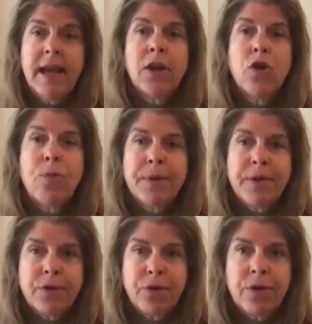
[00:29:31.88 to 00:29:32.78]
and
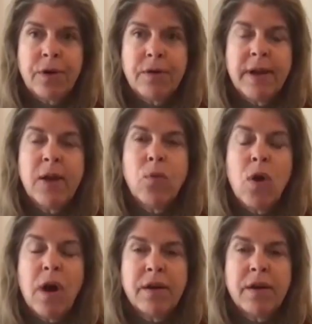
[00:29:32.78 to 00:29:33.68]
open the door and
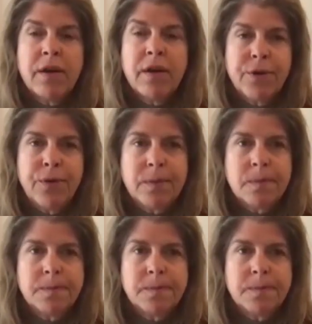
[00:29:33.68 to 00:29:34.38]
walk through.